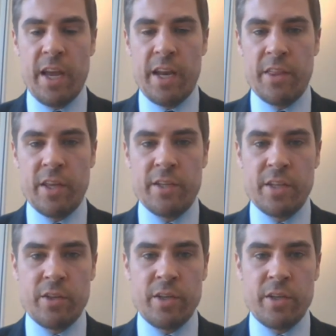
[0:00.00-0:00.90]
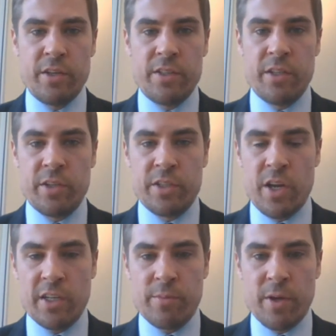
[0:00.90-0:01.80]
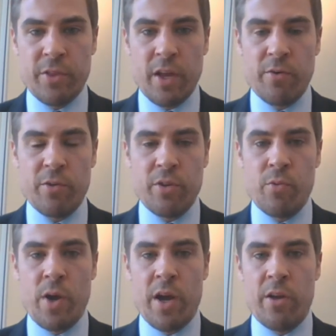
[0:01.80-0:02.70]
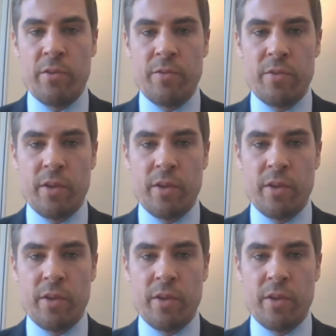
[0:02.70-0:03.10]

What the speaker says: And I think Dylan talked about that really well,